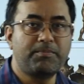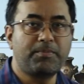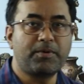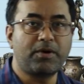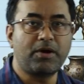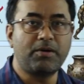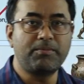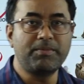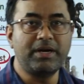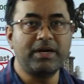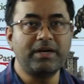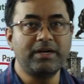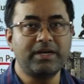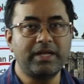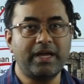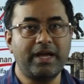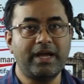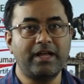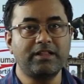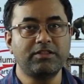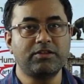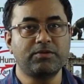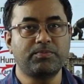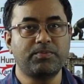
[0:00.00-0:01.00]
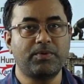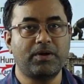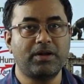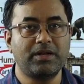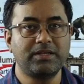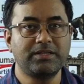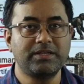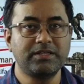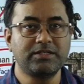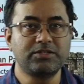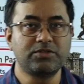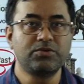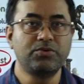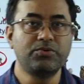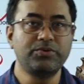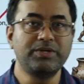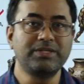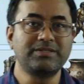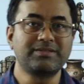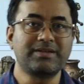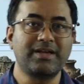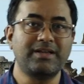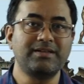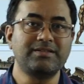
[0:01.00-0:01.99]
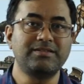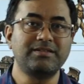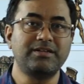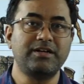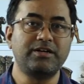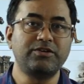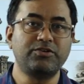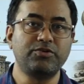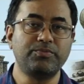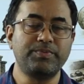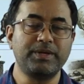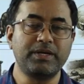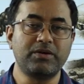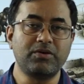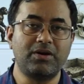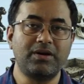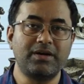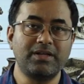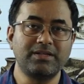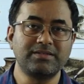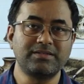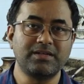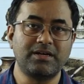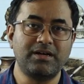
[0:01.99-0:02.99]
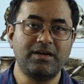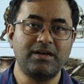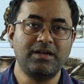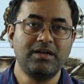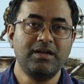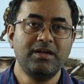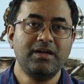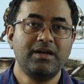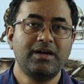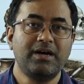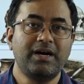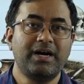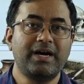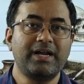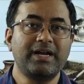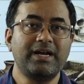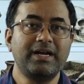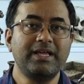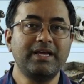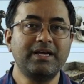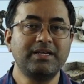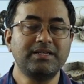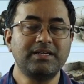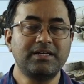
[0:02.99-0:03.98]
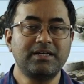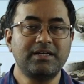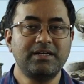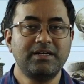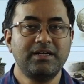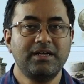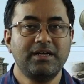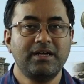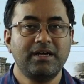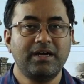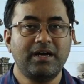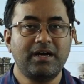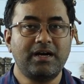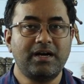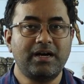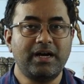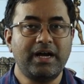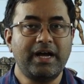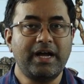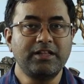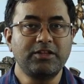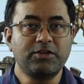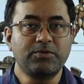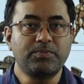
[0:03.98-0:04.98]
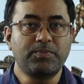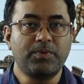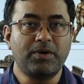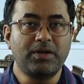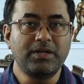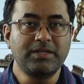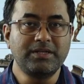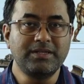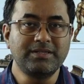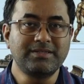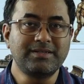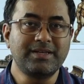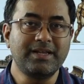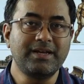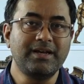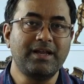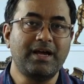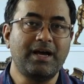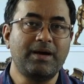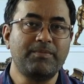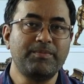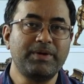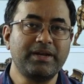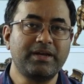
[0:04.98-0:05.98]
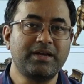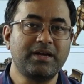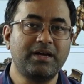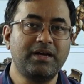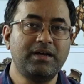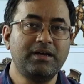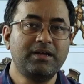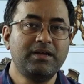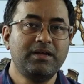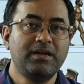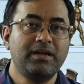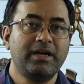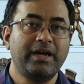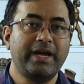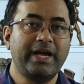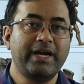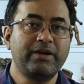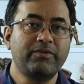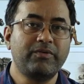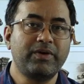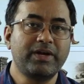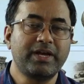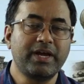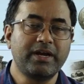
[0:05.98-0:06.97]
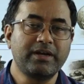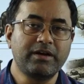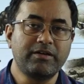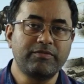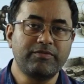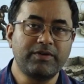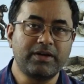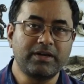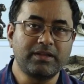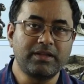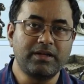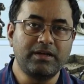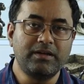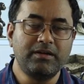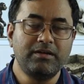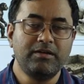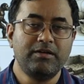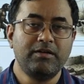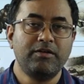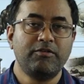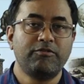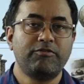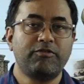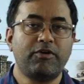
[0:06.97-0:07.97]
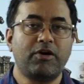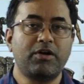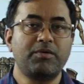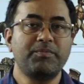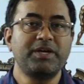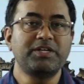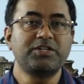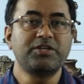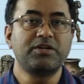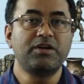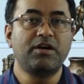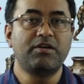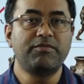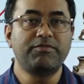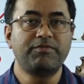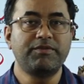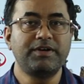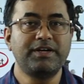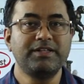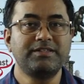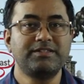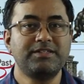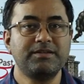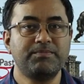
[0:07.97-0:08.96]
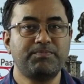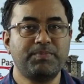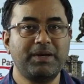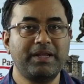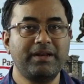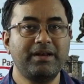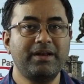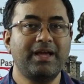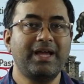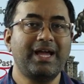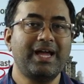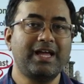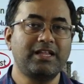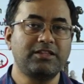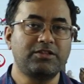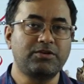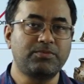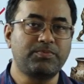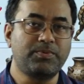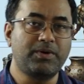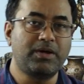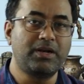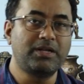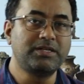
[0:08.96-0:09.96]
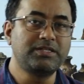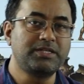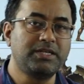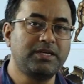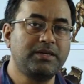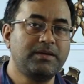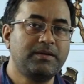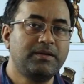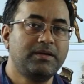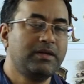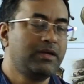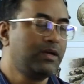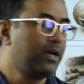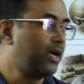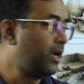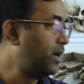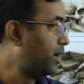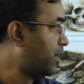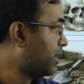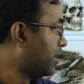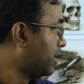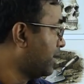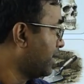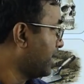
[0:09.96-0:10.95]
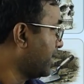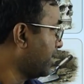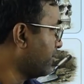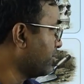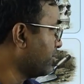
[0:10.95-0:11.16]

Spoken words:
prominent anthropologist who is considered to be called as a earlier anthropologist in America, advocated for the formation of discipline anthropology, and he